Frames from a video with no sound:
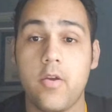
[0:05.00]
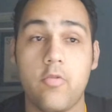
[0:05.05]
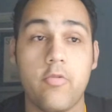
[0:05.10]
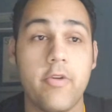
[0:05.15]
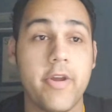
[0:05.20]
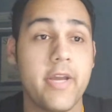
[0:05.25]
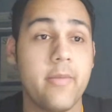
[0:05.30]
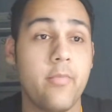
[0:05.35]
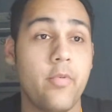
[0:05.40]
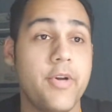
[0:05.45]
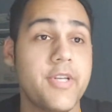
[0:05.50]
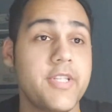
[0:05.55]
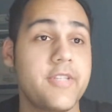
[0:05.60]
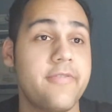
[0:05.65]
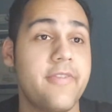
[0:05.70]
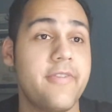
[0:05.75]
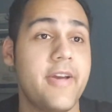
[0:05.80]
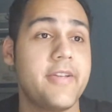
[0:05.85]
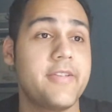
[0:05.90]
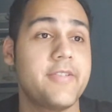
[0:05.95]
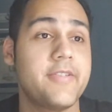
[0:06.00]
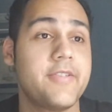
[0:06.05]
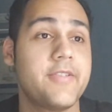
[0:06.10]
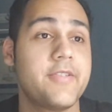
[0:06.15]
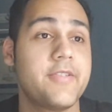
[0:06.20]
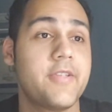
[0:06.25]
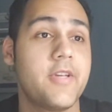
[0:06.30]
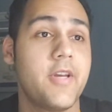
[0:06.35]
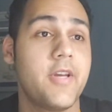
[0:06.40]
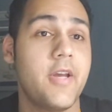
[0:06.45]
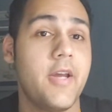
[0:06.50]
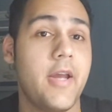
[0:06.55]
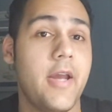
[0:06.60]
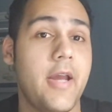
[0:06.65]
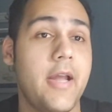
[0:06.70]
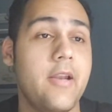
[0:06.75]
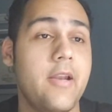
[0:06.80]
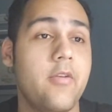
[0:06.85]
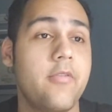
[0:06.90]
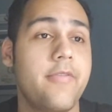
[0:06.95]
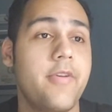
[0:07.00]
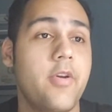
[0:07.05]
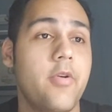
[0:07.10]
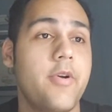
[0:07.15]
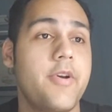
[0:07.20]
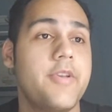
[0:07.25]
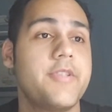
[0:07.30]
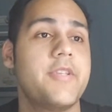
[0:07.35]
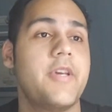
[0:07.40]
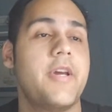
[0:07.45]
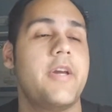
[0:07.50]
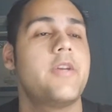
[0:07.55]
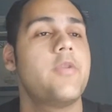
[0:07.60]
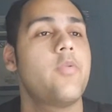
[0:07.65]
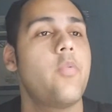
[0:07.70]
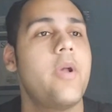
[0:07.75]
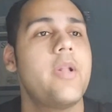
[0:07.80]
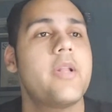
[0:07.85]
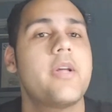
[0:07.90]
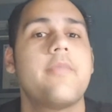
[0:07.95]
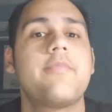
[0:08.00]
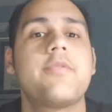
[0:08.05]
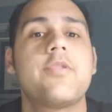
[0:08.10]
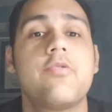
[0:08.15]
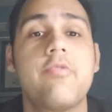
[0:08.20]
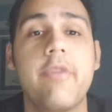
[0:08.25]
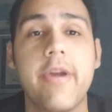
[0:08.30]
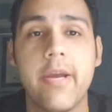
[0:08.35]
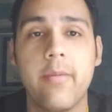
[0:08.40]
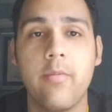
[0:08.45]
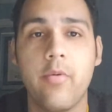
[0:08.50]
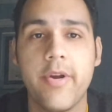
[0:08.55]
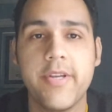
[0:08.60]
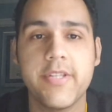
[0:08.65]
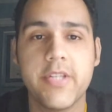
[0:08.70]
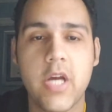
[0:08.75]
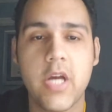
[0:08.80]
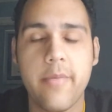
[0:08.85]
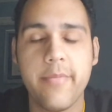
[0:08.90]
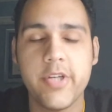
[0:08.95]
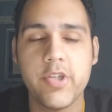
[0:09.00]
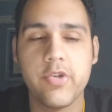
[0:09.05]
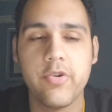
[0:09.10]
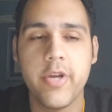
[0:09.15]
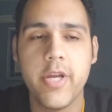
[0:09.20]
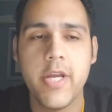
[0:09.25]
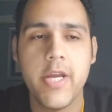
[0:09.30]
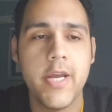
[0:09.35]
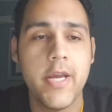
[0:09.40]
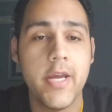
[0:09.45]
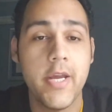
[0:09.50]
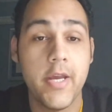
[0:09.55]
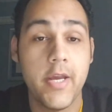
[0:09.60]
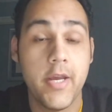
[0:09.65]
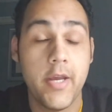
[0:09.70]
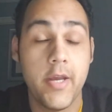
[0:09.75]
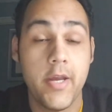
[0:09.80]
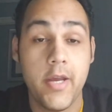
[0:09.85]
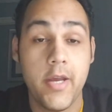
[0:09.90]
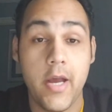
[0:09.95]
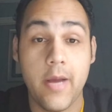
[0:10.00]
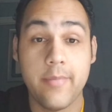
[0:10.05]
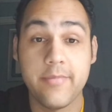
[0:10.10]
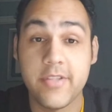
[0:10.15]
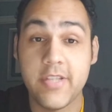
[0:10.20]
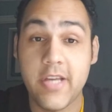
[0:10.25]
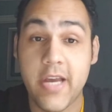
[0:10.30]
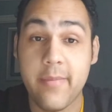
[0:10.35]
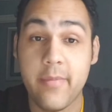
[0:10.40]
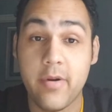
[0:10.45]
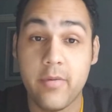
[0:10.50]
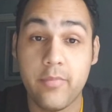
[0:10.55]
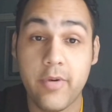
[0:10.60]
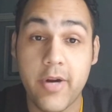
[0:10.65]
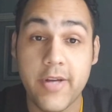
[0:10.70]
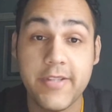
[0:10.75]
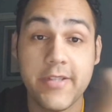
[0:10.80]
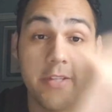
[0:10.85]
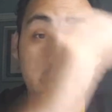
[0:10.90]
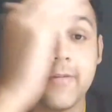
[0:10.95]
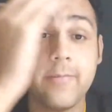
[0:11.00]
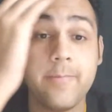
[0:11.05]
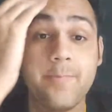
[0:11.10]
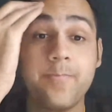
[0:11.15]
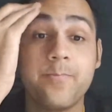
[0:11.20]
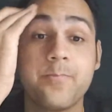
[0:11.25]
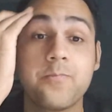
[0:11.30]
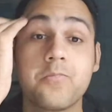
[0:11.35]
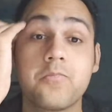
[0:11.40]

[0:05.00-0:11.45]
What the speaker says: Reggae Boys fans, hello viewers, and welcome to Reggae Boys Commentary. I'm Simon Preston.